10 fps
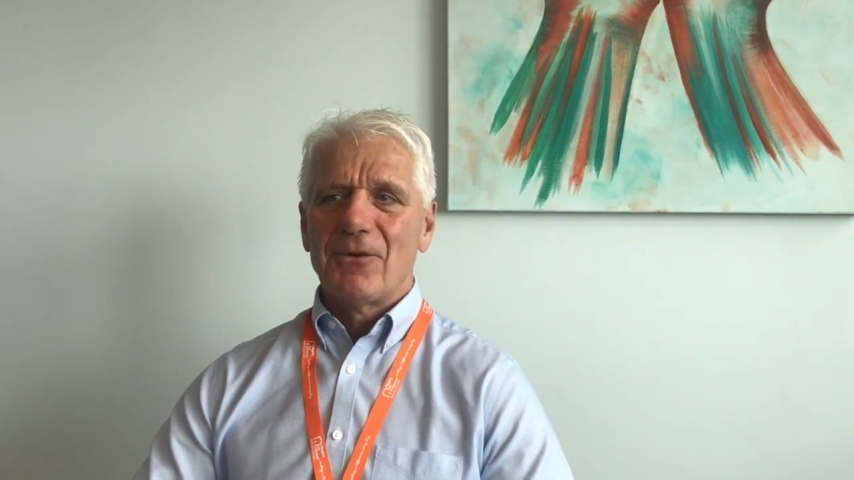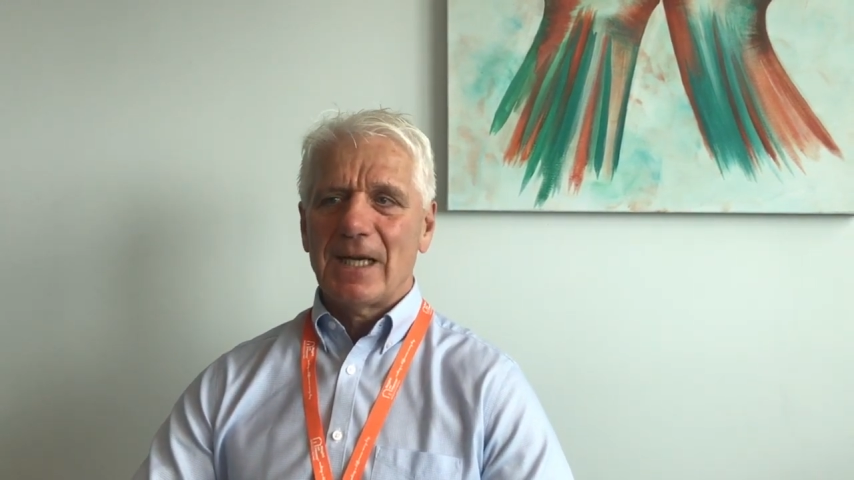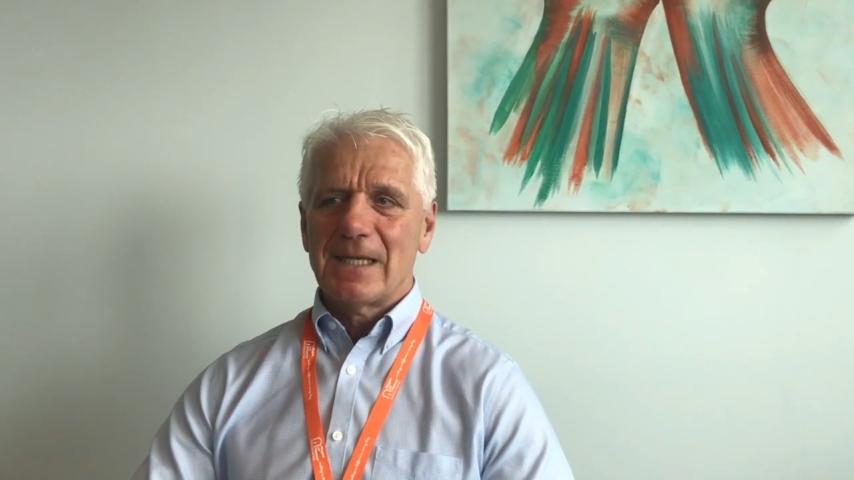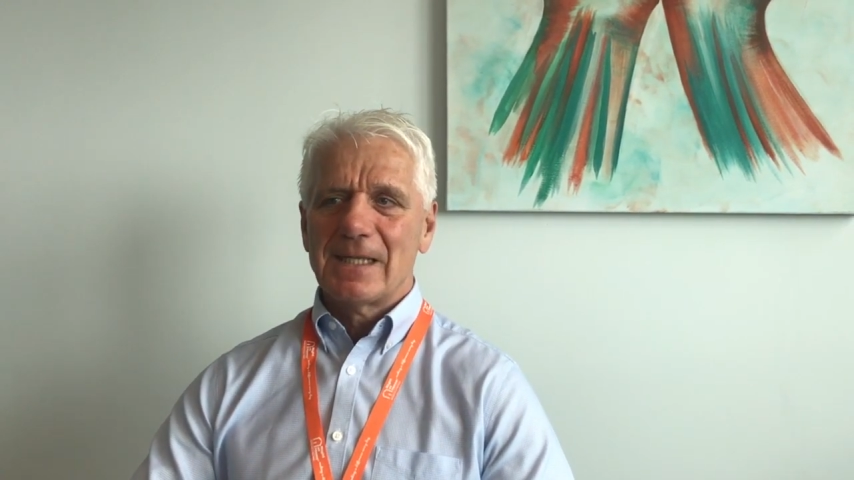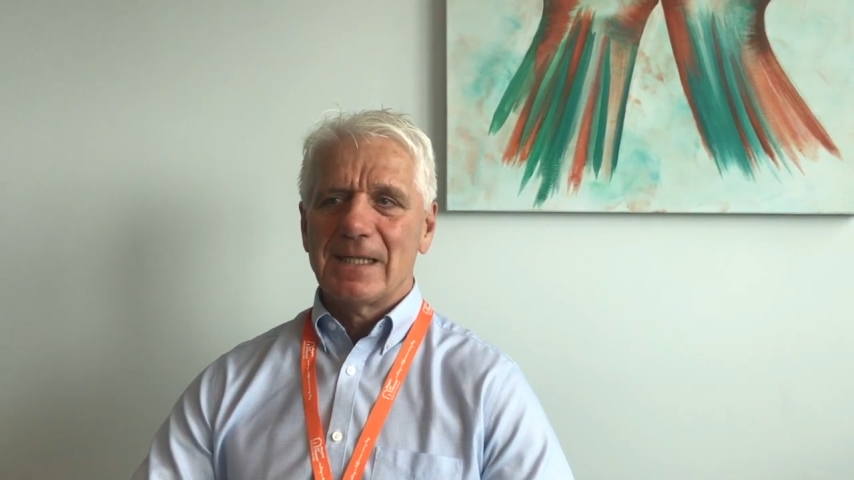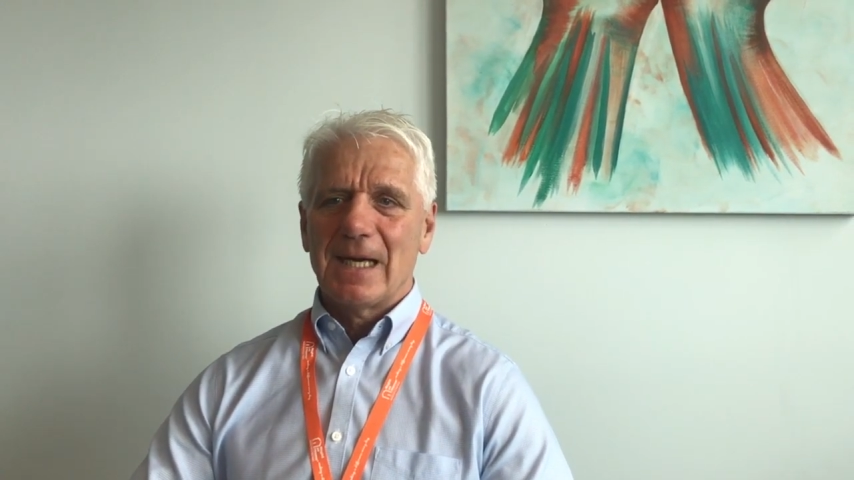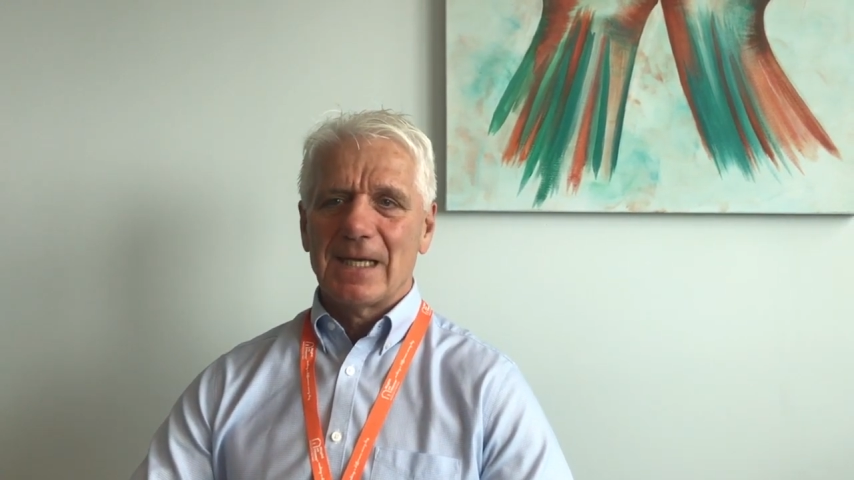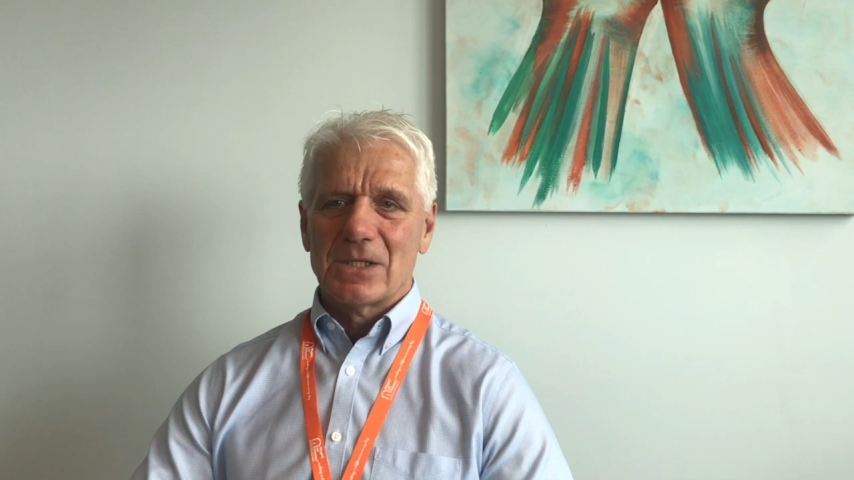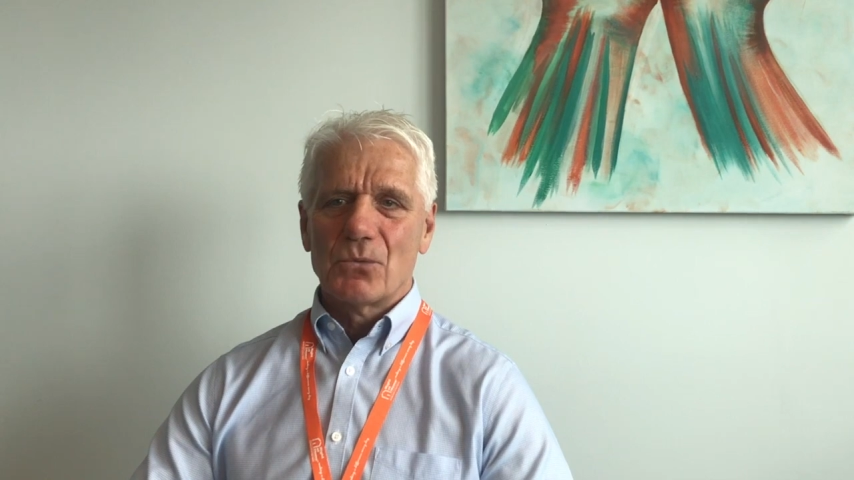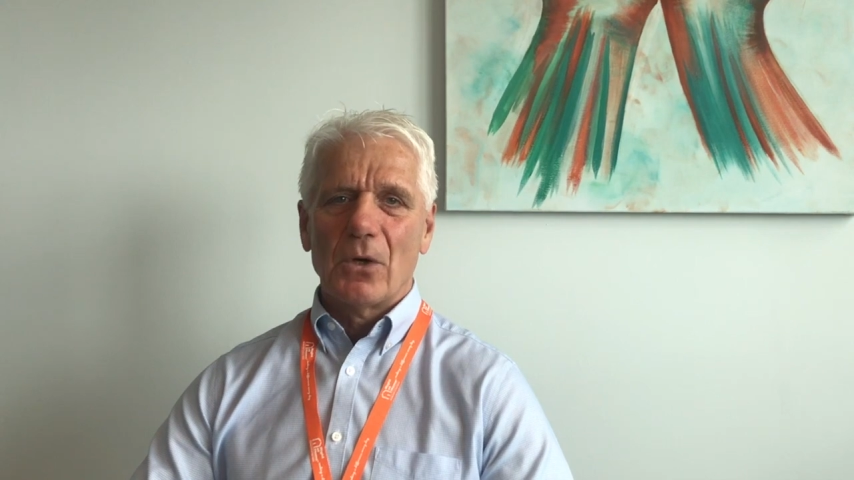
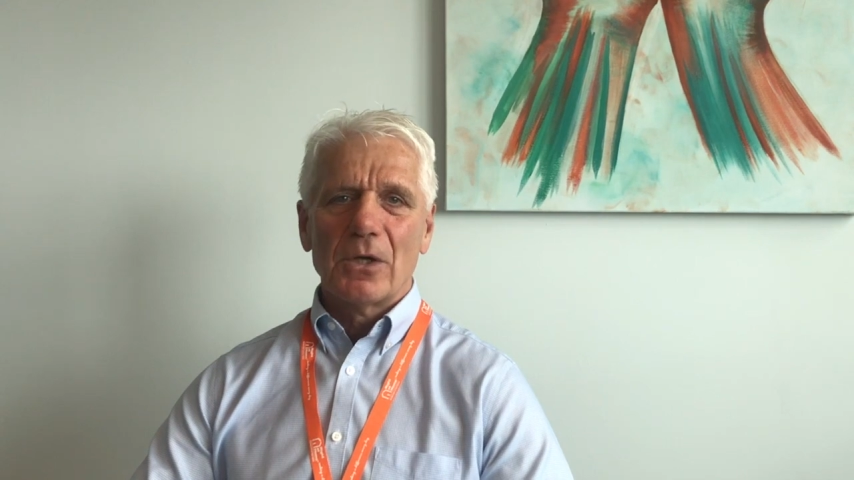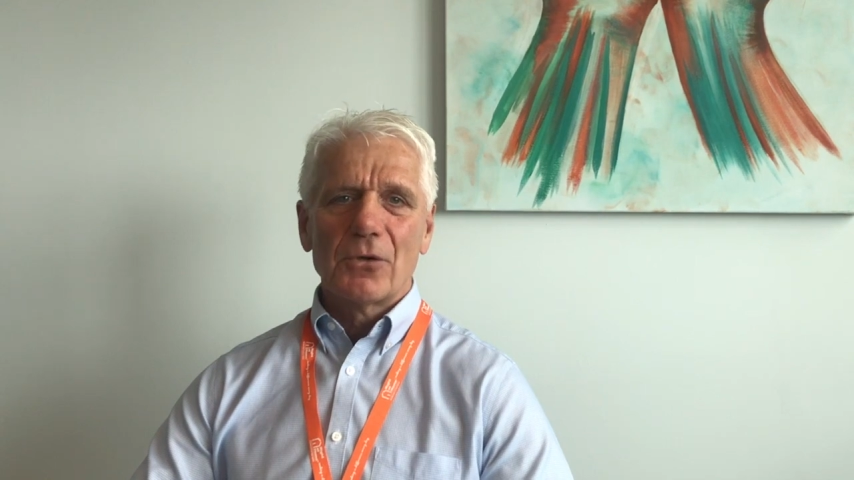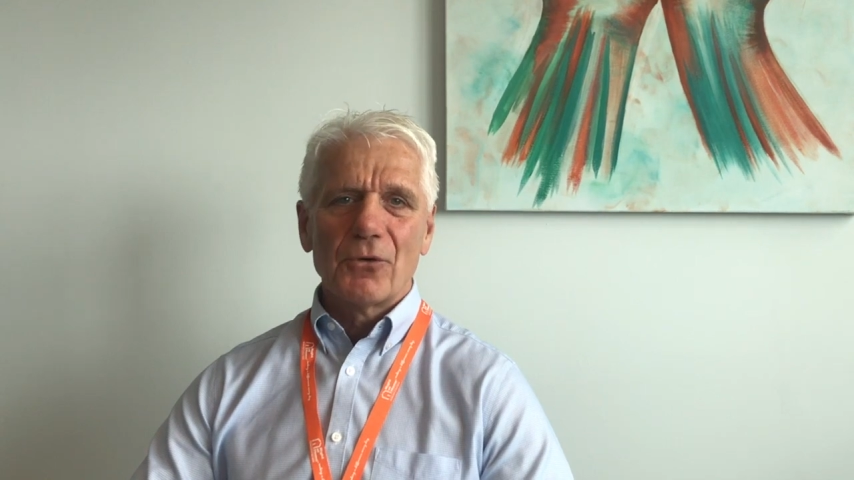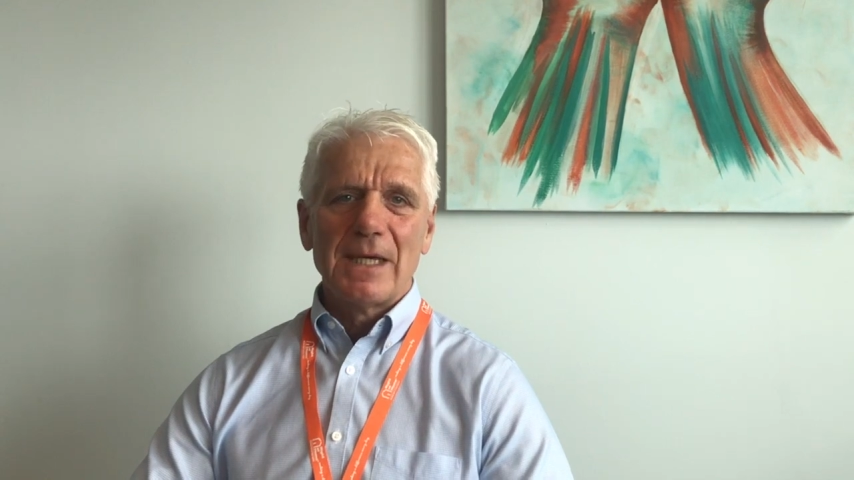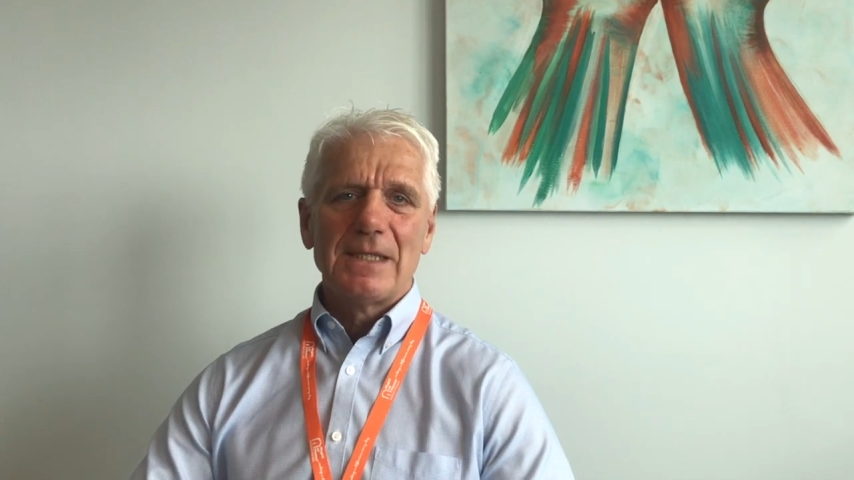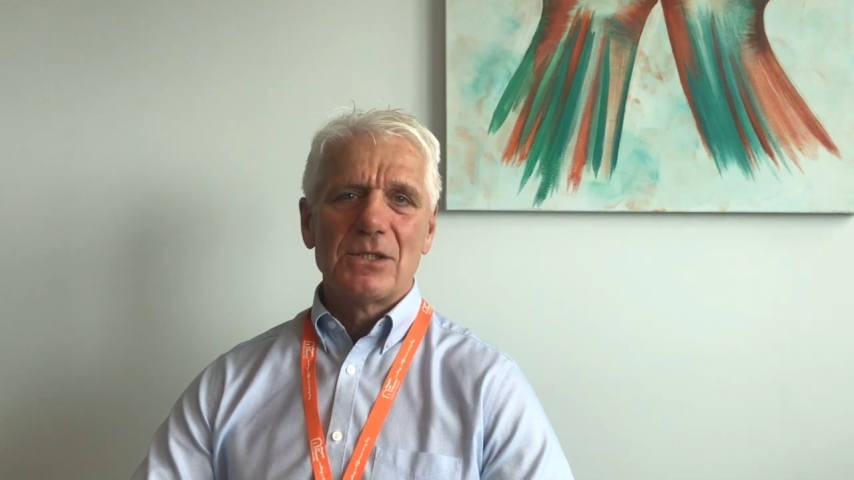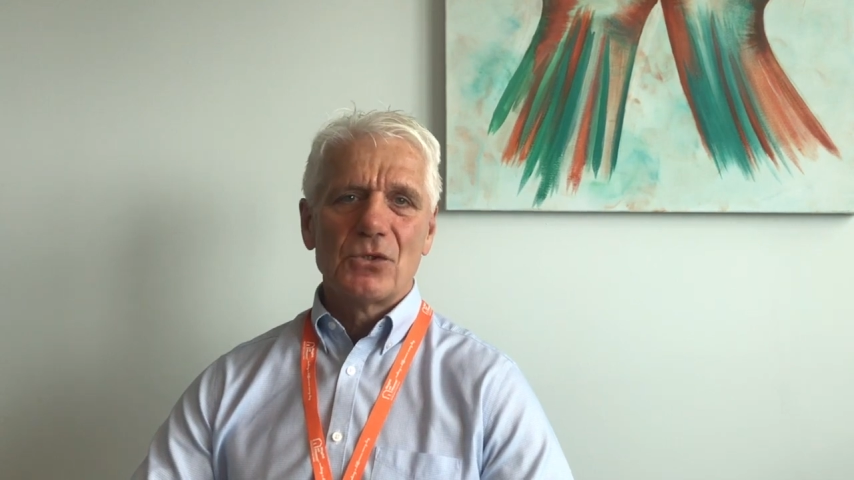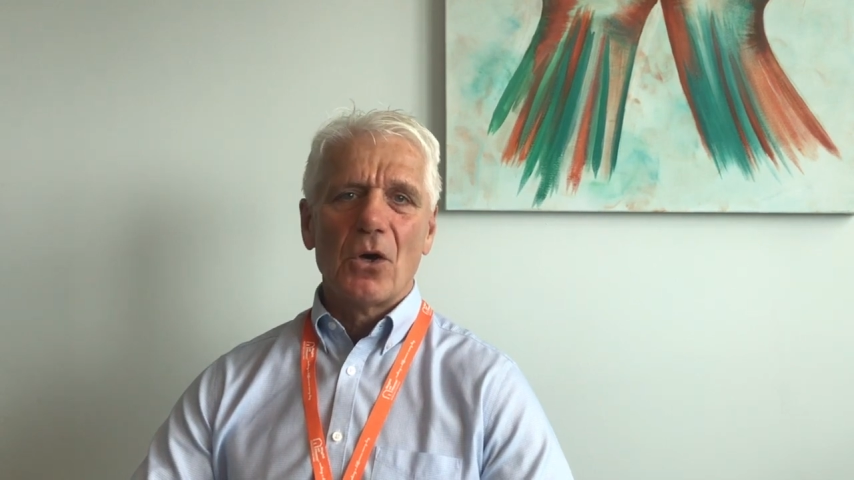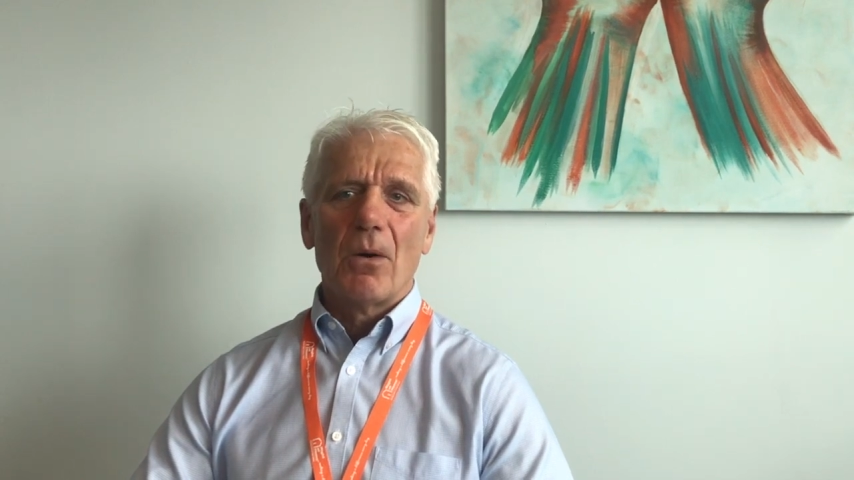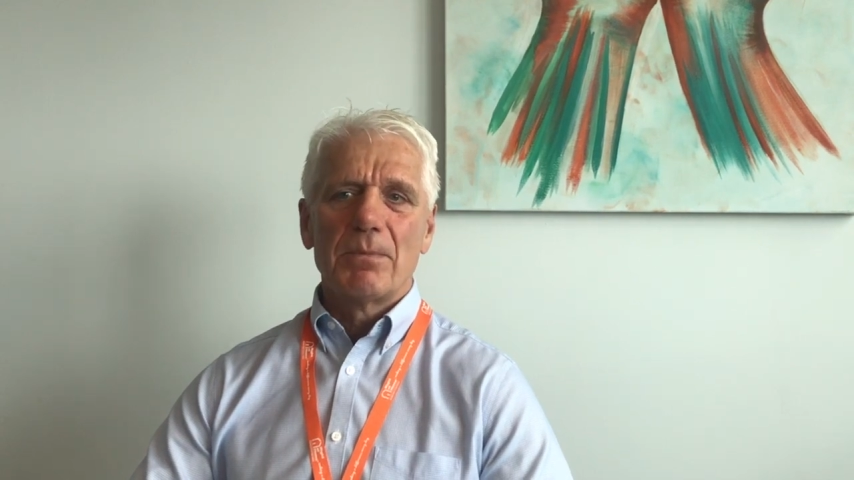recognised what a great
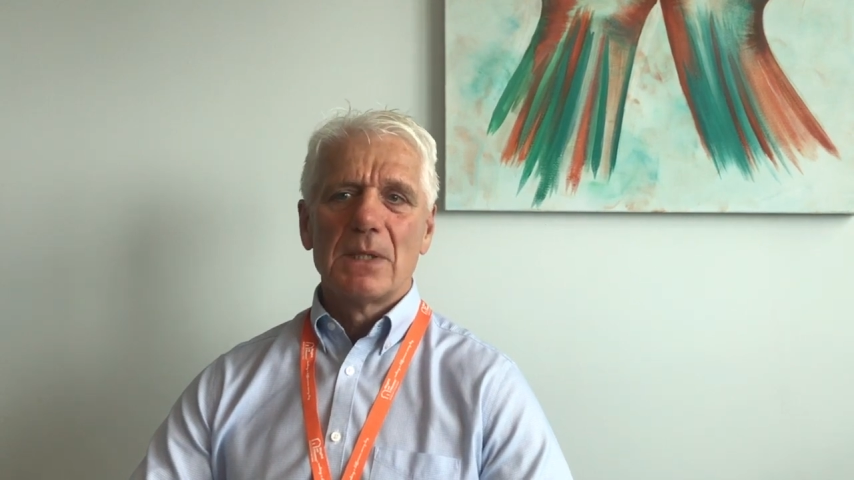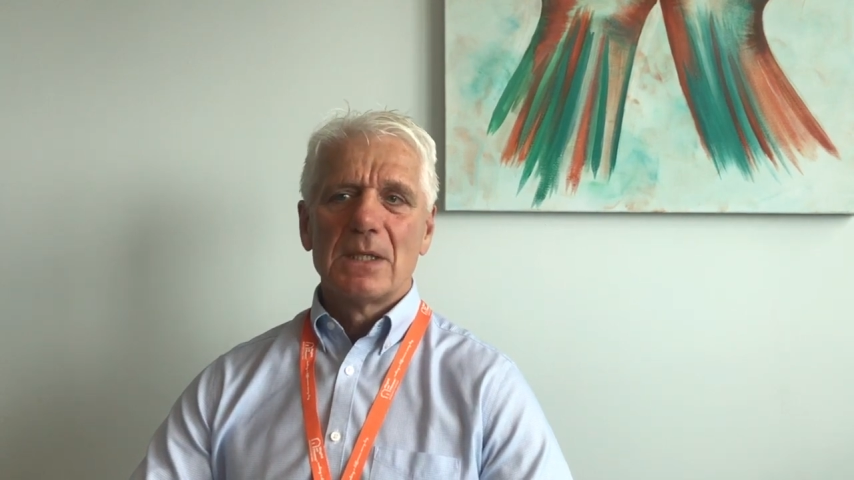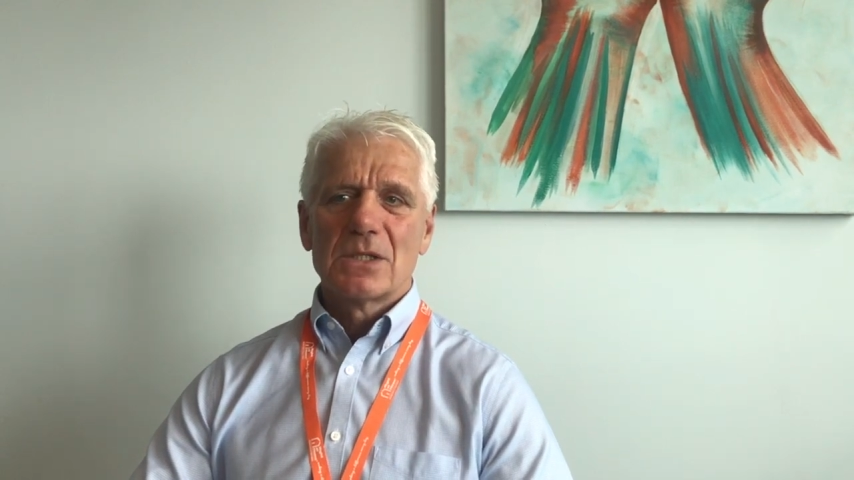job